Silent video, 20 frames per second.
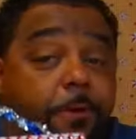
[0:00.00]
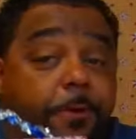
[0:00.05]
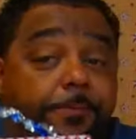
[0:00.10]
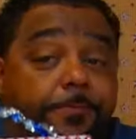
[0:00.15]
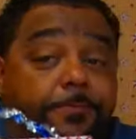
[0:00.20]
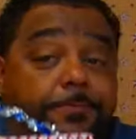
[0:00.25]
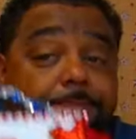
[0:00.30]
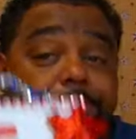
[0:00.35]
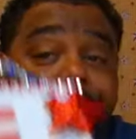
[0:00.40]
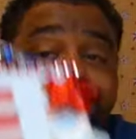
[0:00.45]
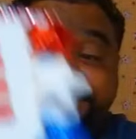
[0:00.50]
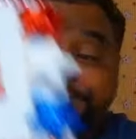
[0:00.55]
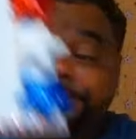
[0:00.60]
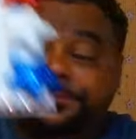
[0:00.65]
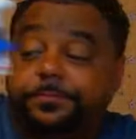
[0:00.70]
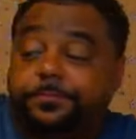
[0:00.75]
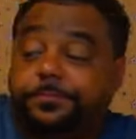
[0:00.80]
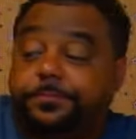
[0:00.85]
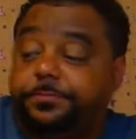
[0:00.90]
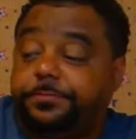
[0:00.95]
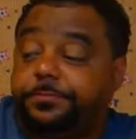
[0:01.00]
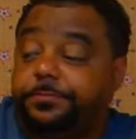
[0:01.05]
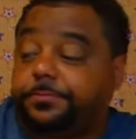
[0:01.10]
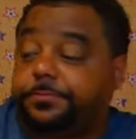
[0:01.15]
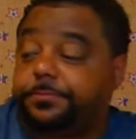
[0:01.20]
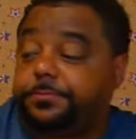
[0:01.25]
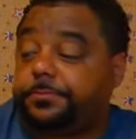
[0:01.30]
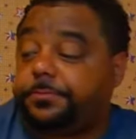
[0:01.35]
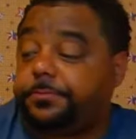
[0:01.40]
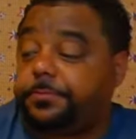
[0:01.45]

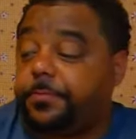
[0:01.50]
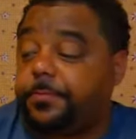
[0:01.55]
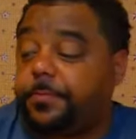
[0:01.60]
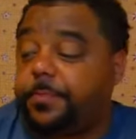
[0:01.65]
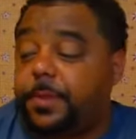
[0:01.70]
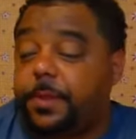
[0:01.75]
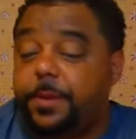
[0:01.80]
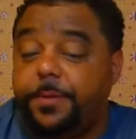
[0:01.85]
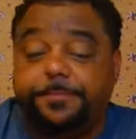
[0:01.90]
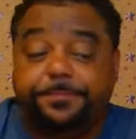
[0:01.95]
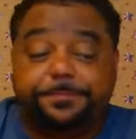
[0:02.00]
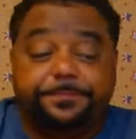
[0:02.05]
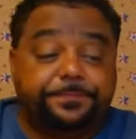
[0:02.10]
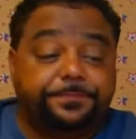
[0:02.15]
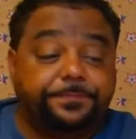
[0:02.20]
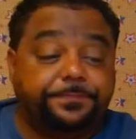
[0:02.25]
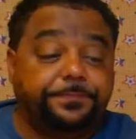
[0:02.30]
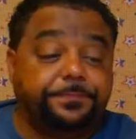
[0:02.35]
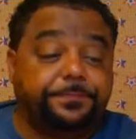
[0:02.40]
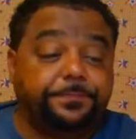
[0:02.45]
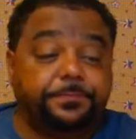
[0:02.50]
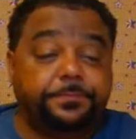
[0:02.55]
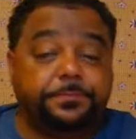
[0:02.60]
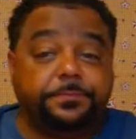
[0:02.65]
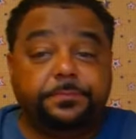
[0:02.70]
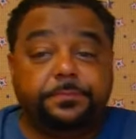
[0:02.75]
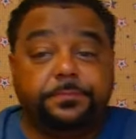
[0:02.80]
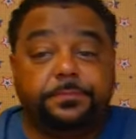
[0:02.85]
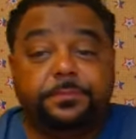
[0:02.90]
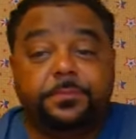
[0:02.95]

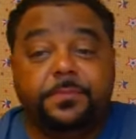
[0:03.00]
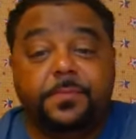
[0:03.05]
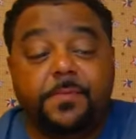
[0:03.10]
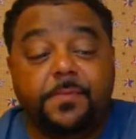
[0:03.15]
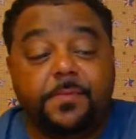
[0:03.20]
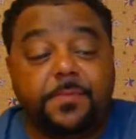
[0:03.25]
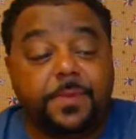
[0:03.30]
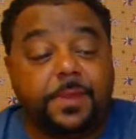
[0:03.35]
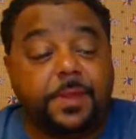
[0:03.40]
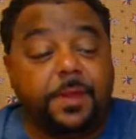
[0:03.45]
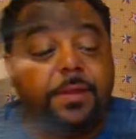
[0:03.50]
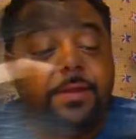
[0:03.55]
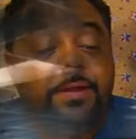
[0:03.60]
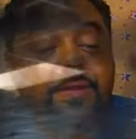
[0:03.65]
The person shown says nothing.